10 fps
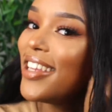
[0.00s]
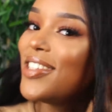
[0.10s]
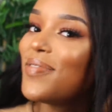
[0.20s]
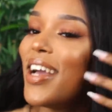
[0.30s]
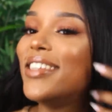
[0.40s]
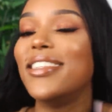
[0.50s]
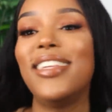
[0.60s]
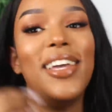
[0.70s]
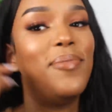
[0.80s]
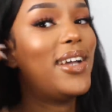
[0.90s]
didn't do my edges
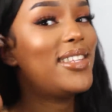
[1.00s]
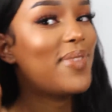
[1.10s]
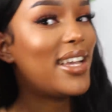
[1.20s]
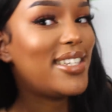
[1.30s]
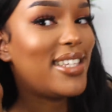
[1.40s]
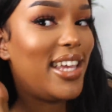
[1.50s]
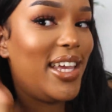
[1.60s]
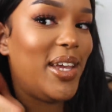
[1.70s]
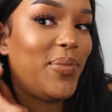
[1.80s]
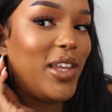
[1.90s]
here but I did my edges
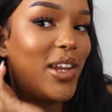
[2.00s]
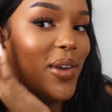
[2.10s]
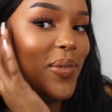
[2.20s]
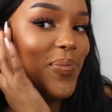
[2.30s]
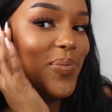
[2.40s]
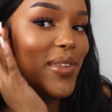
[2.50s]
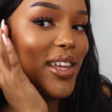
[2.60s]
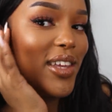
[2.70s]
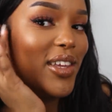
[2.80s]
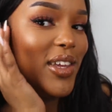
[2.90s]
here you know
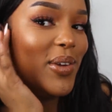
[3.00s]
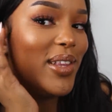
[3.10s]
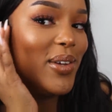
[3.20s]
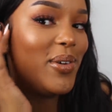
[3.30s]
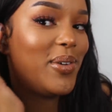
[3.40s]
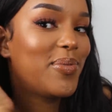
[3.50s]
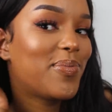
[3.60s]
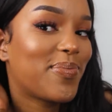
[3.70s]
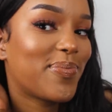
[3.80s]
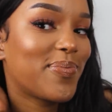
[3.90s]
cute little
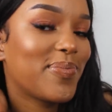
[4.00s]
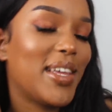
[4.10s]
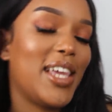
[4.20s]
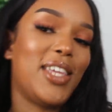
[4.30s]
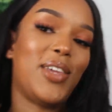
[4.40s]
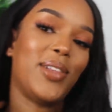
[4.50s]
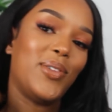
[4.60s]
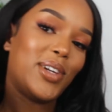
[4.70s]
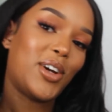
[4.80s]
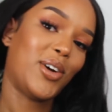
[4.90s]
cute
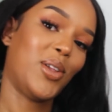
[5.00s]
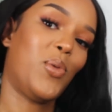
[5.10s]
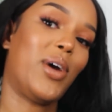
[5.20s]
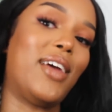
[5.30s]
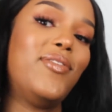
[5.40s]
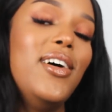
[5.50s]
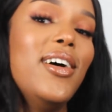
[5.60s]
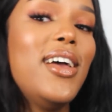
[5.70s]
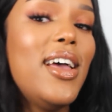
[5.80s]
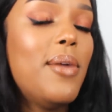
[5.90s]
little curl or
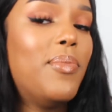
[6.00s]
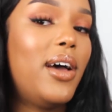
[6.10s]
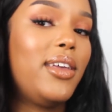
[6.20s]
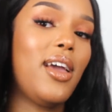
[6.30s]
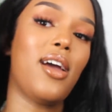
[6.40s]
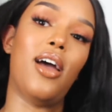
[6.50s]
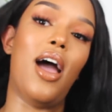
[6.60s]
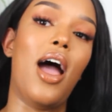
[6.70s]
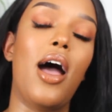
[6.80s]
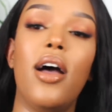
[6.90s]
whatever but
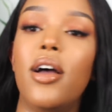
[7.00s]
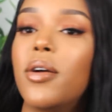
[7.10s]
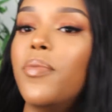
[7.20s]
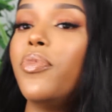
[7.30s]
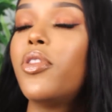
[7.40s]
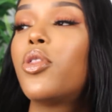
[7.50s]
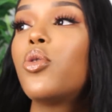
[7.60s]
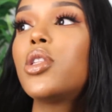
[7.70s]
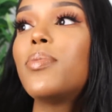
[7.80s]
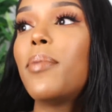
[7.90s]
yeah um,
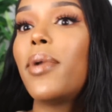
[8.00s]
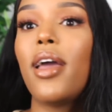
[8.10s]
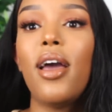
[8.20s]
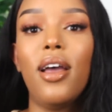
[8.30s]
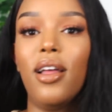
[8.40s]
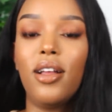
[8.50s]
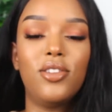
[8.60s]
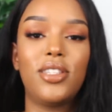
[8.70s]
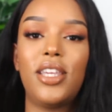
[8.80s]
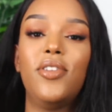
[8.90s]
thoughts about my hair I'll
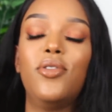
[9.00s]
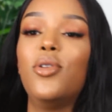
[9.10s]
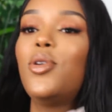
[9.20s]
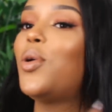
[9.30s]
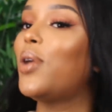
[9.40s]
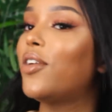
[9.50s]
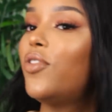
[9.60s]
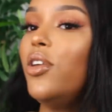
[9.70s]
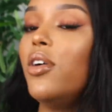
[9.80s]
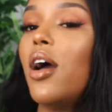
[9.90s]
just give it real quick
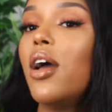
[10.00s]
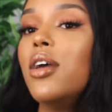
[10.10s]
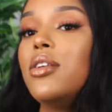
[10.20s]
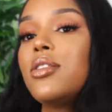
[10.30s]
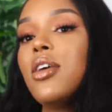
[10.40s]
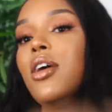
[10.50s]
for you guys